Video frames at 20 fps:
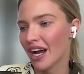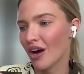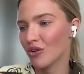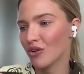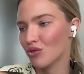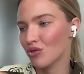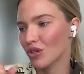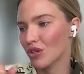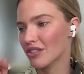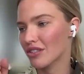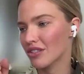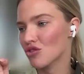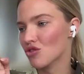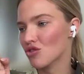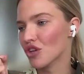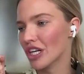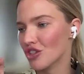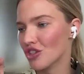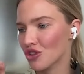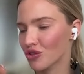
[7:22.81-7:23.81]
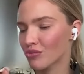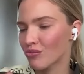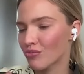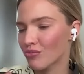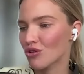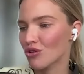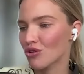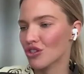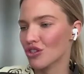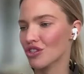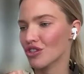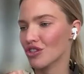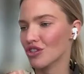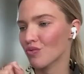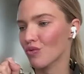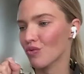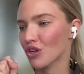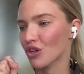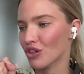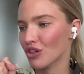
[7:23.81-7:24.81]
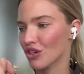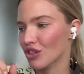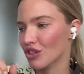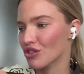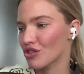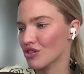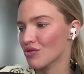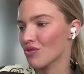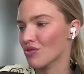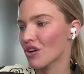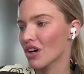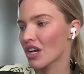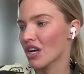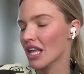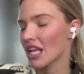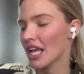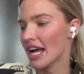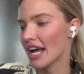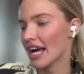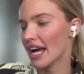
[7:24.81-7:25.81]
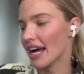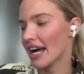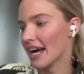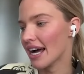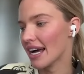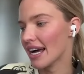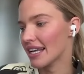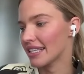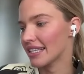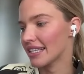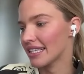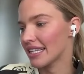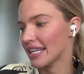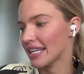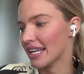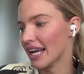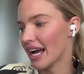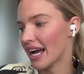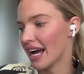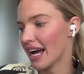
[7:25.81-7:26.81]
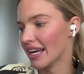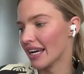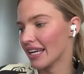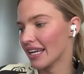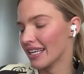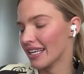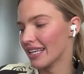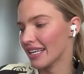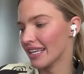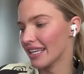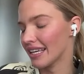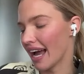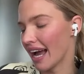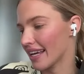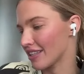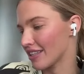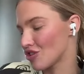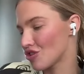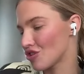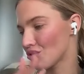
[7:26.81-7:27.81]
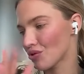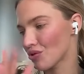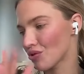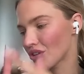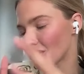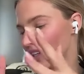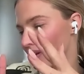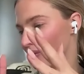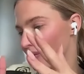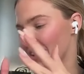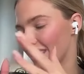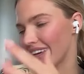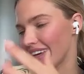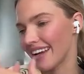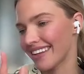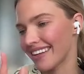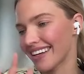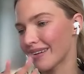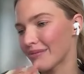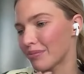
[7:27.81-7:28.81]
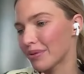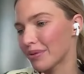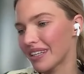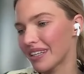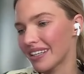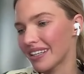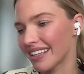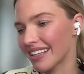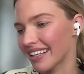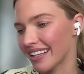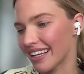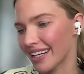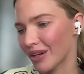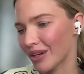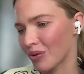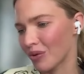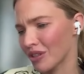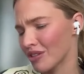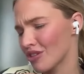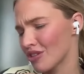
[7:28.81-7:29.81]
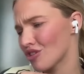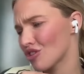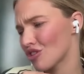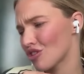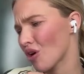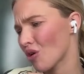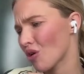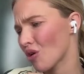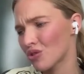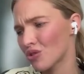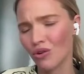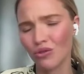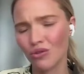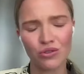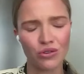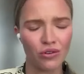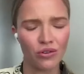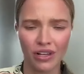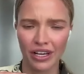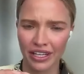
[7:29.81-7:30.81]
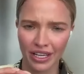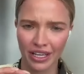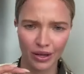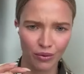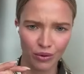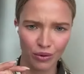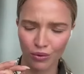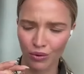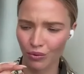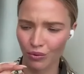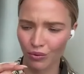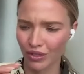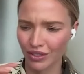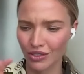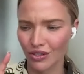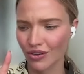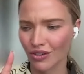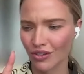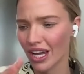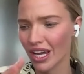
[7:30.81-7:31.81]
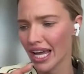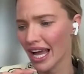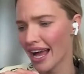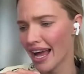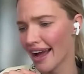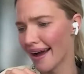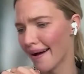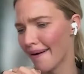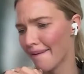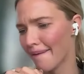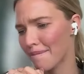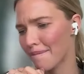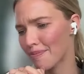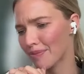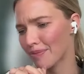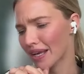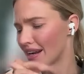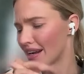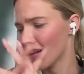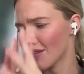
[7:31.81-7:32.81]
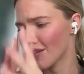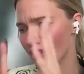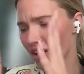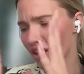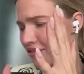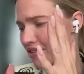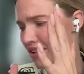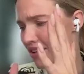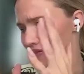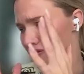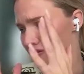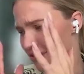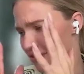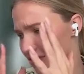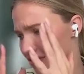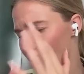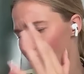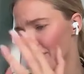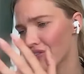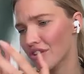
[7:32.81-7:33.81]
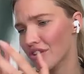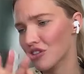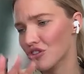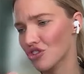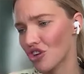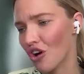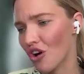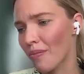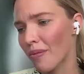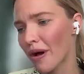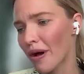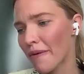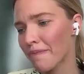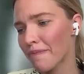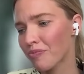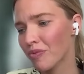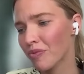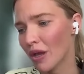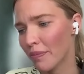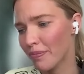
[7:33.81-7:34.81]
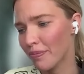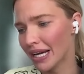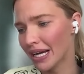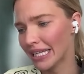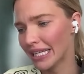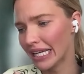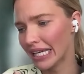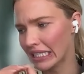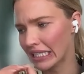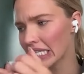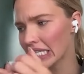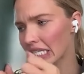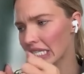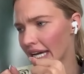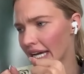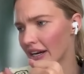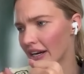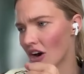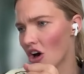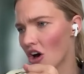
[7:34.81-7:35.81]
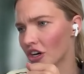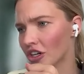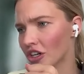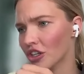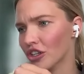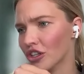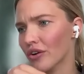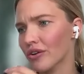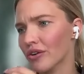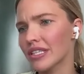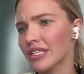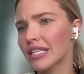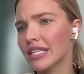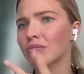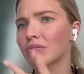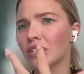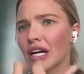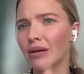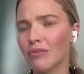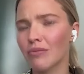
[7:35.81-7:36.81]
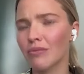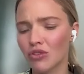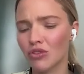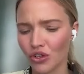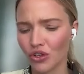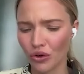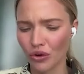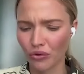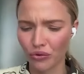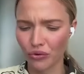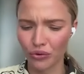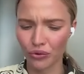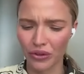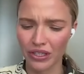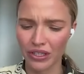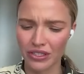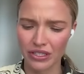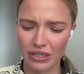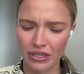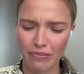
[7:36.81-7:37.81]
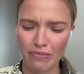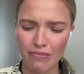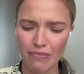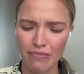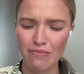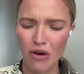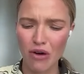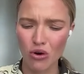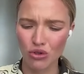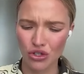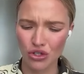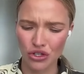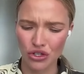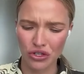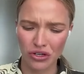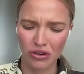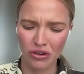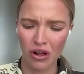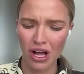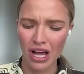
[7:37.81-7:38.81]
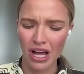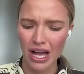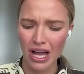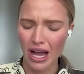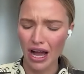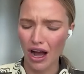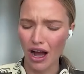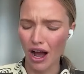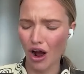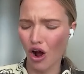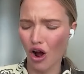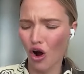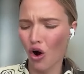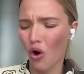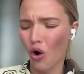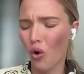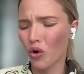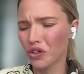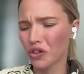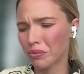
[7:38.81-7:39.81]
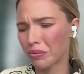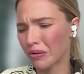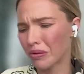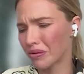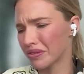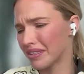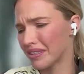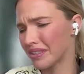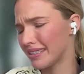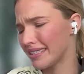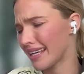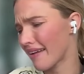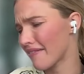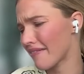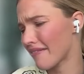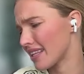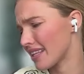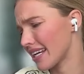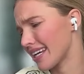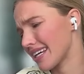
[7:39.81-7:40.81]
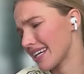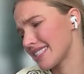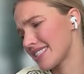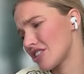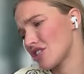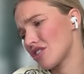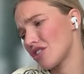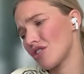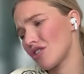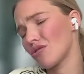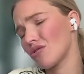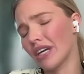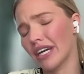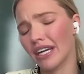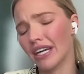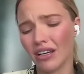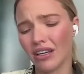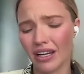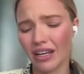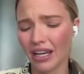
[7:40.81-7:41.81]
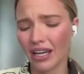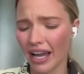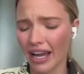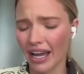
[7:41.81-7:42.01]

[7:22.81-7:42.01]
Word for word: how you can stretch your emotions and what you can do. And I I do agree with Iain completely. Like we're so, so, so lucky with what we do. Um, and I love, love, love this job. But it does get hard, you know, and sometimes you go through this emotional, horrible, de- like it's just you like